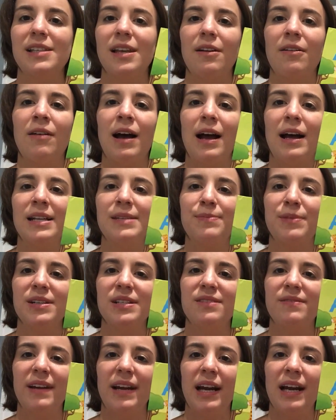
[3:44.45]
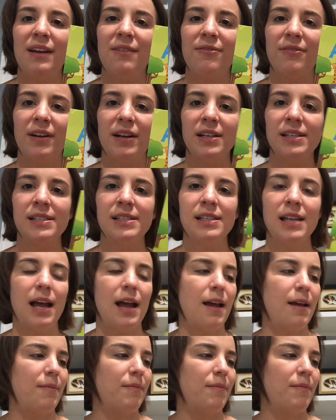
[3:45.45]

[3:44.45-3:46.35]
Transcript: So Usborne's very first